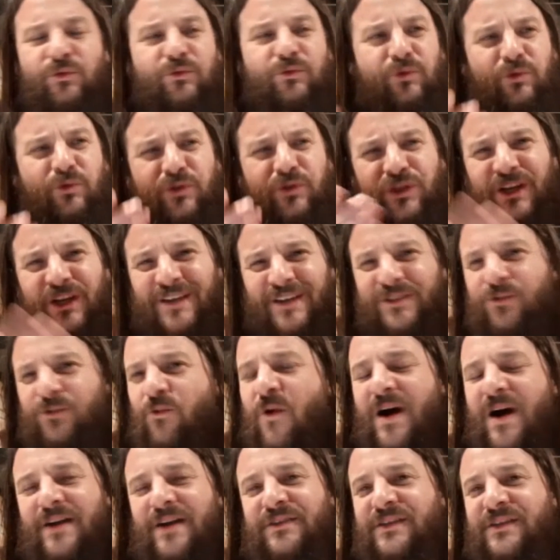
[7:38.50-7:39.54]
do just
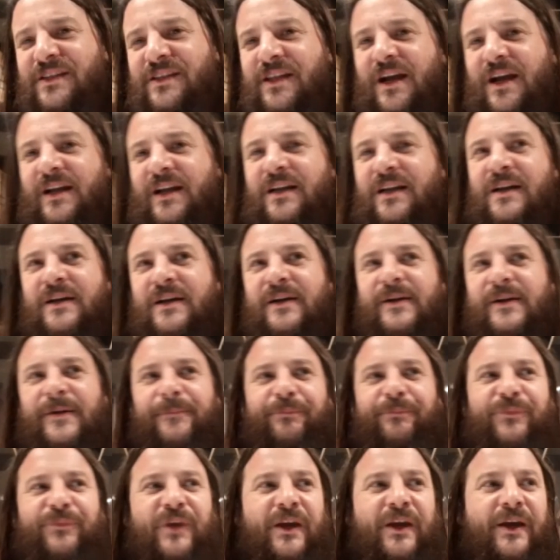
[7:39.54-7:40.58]
one style.
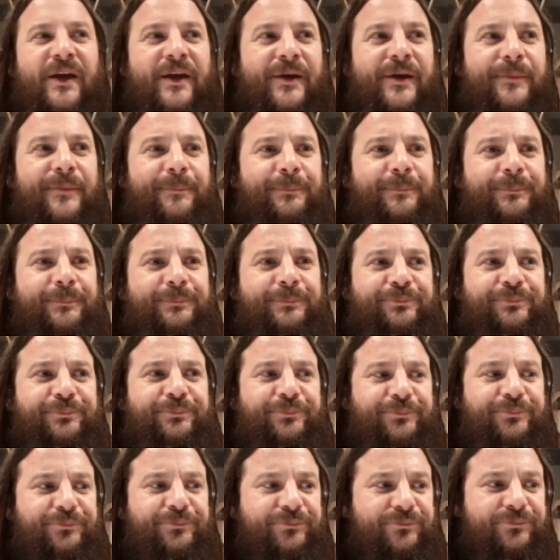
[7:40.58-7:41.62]
Mm-hmm.
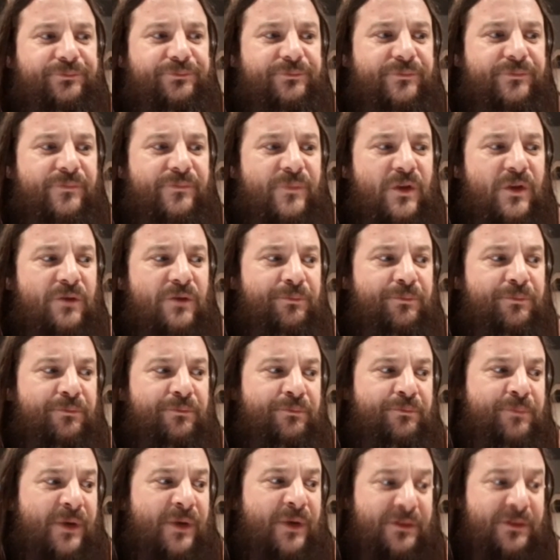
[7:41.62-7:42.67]

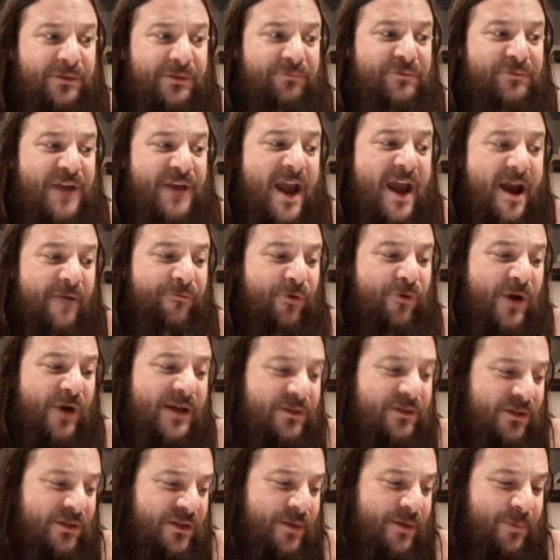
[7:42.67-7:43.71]
But yeah, for
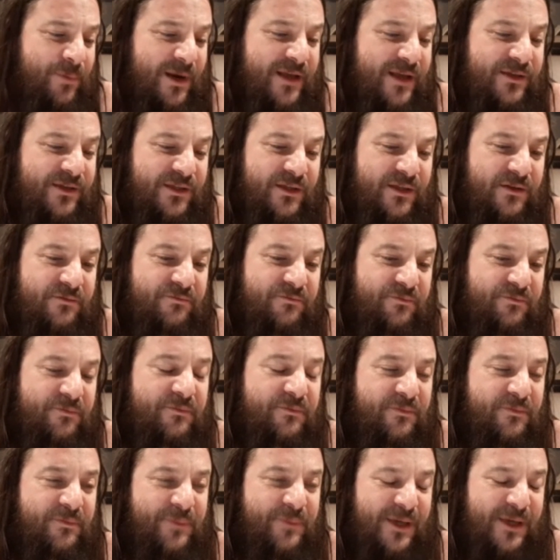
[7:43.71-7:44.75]
us it's a blessing.
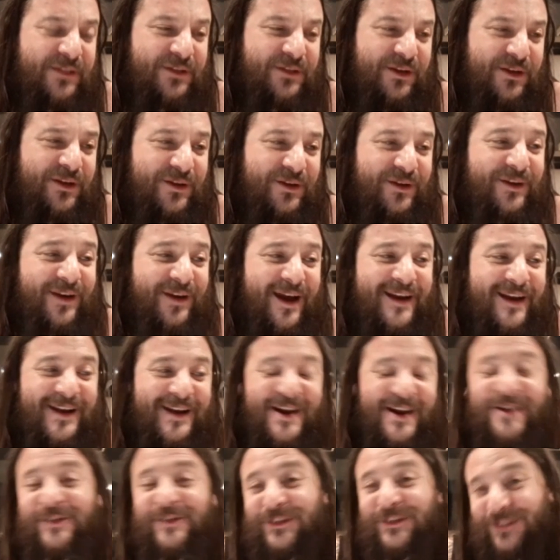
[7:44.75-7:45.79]
But I
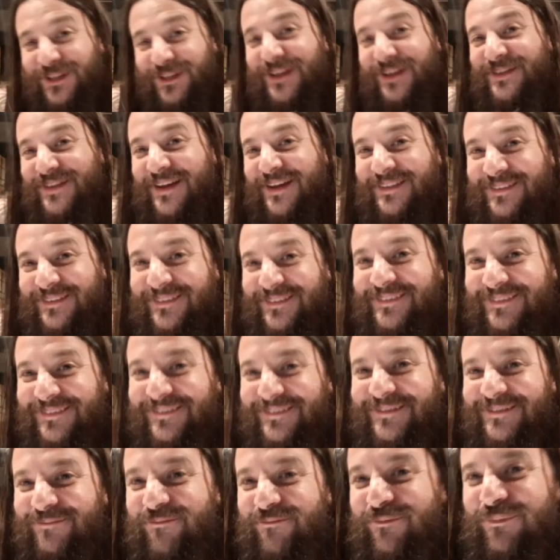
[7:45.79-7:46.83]
can understand that
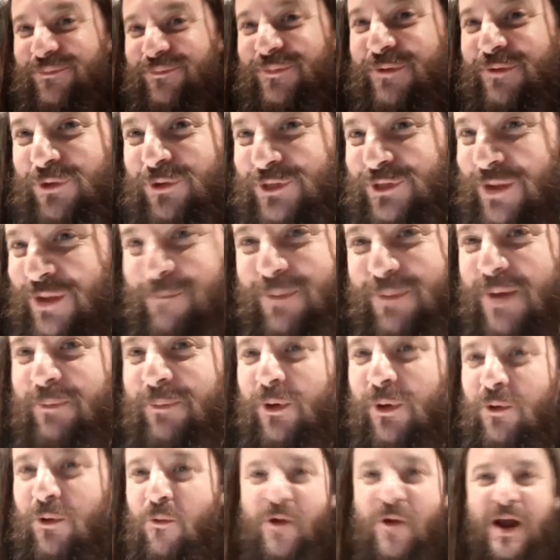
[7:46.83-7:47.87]
for some
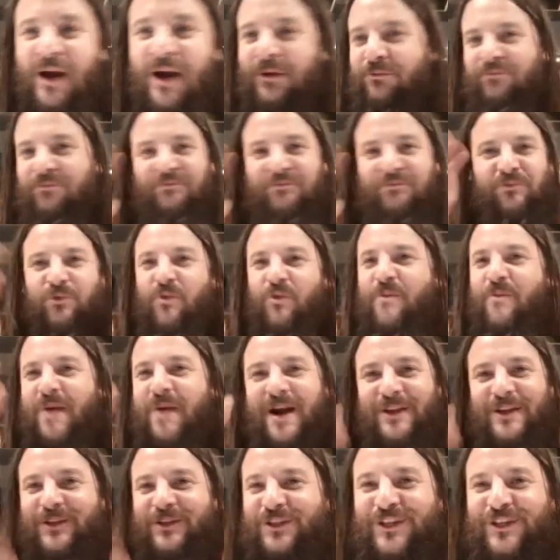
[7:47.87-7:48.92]
people we are too
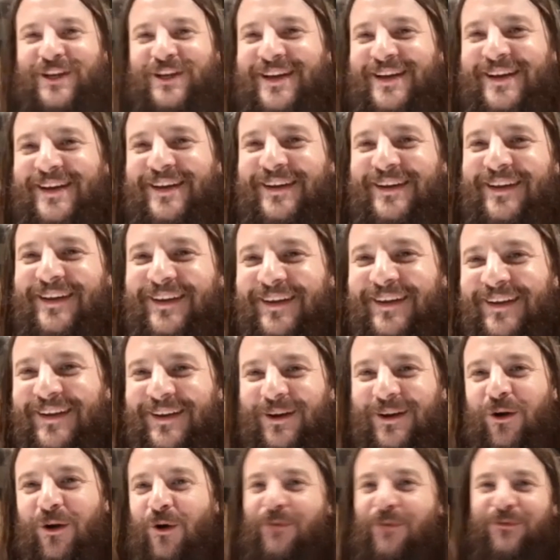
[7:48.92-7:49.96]
much
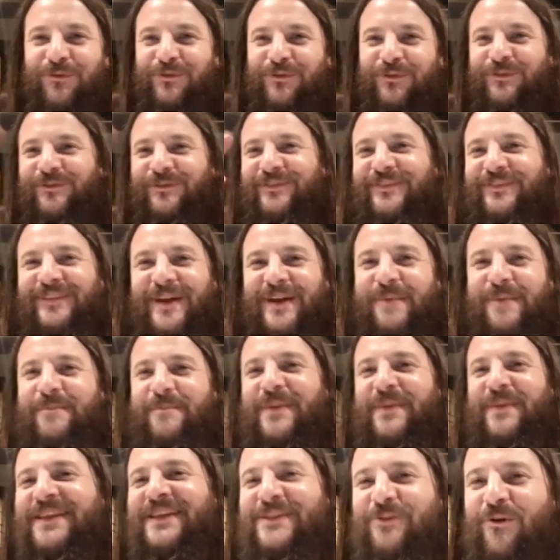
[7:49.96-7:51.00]
of a
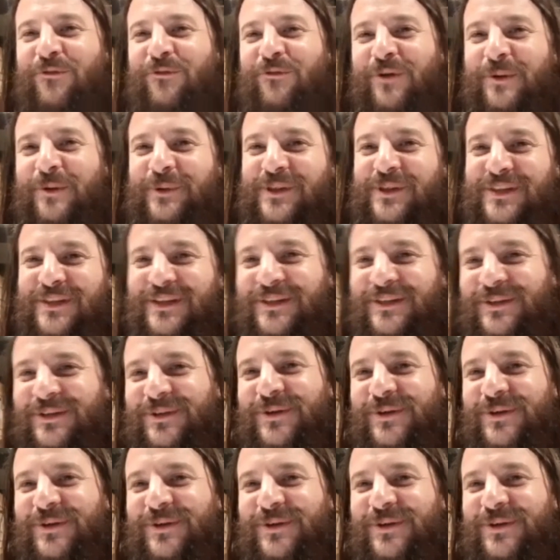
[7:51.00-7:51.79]
mix of everything, you